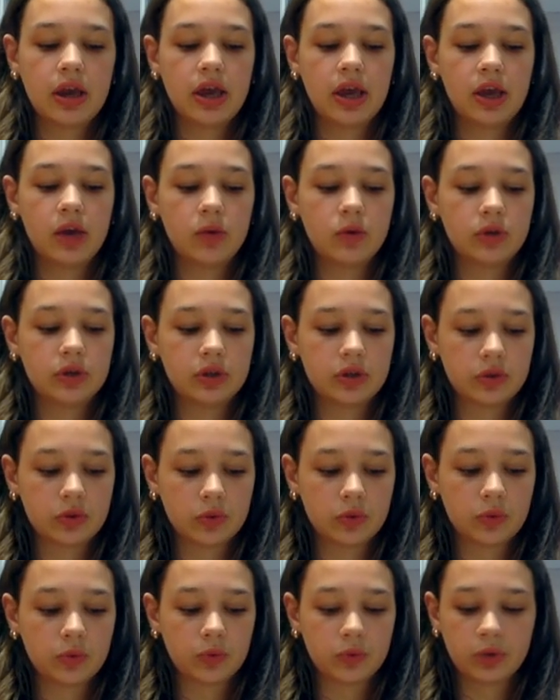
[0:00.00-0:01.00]
It was
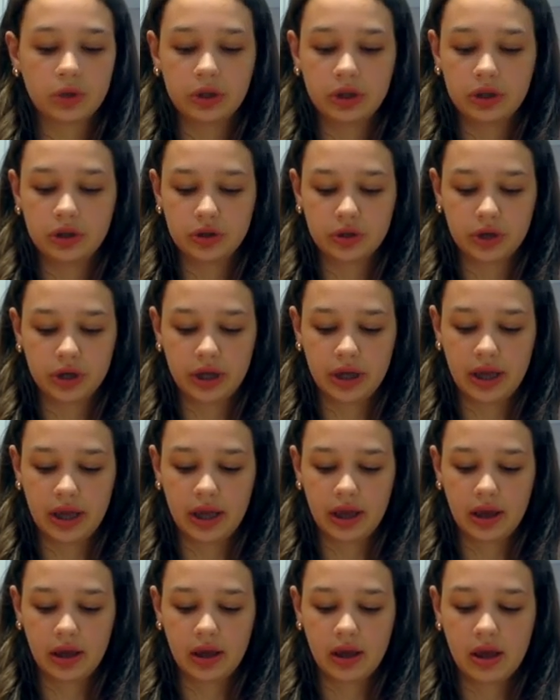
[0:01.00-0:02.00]
really
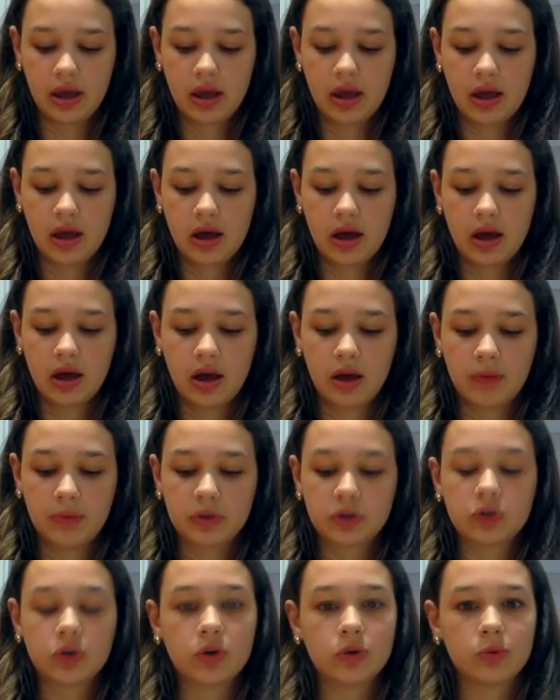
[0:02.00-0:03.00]
intriguing,
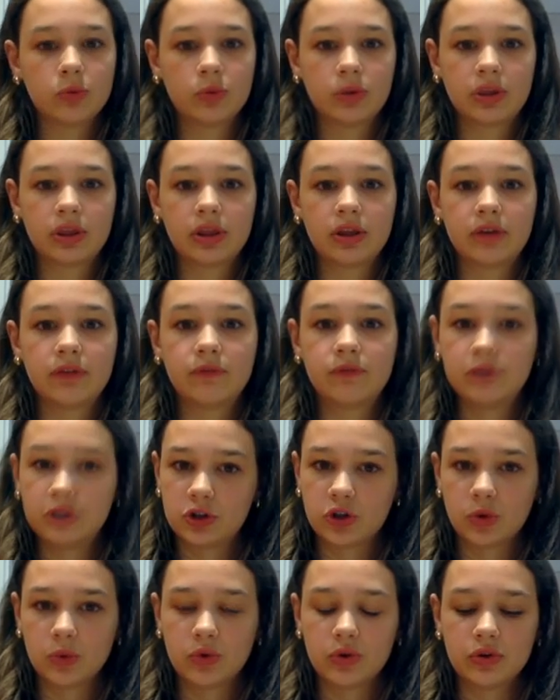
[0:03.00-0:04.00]
along with the
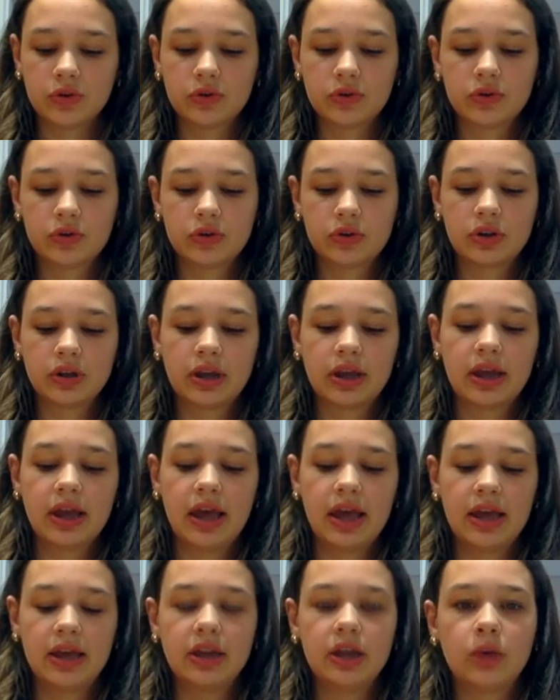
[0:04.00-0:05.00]
visuals.
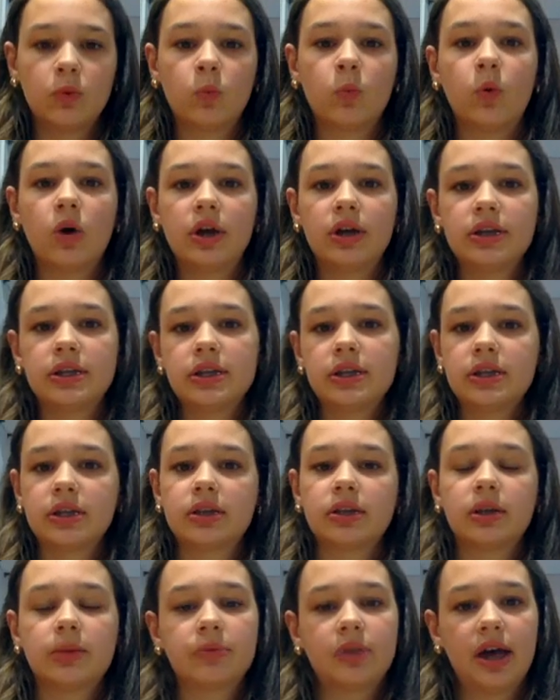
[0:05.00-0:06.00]
And it was
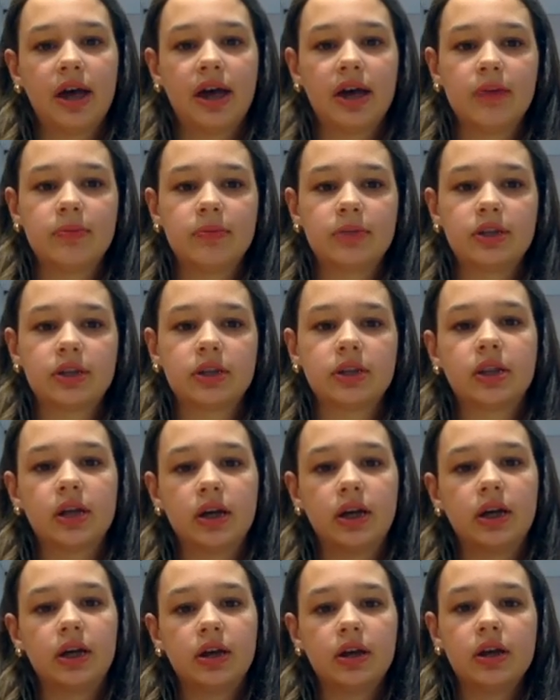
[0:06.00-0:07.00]
sometimes
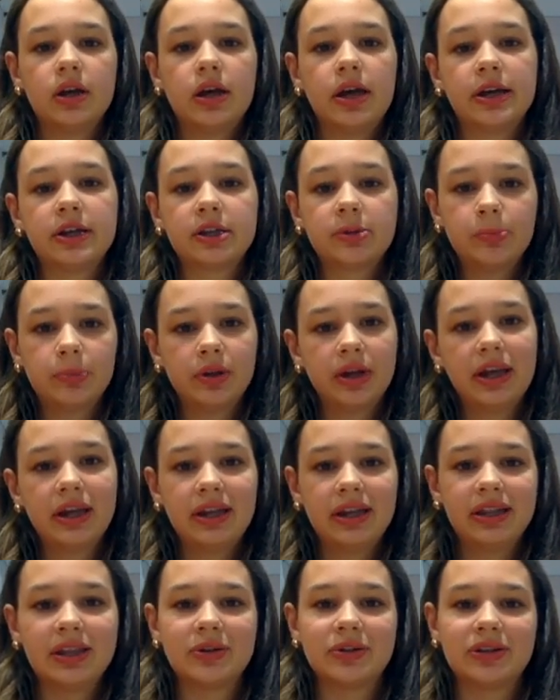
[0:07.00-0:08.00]
the
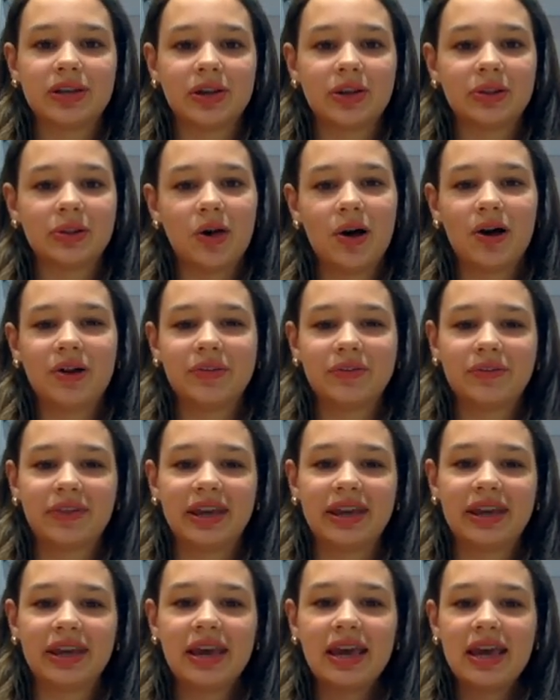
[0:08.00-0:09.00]
explaining, there was like a lot of
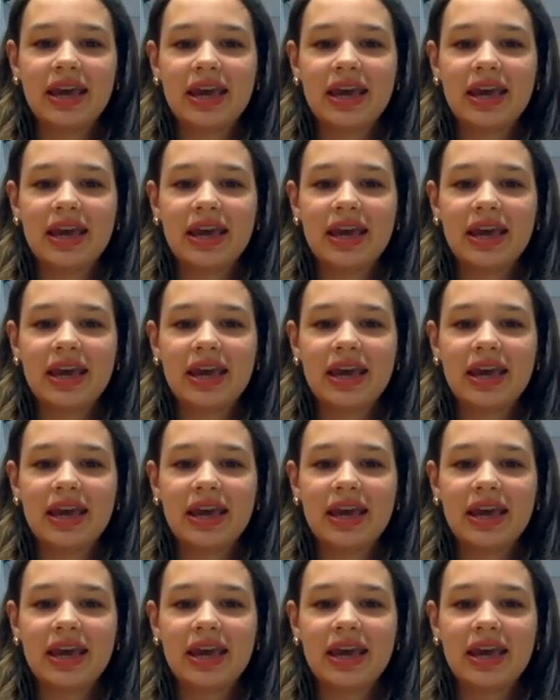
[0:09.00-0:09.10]
like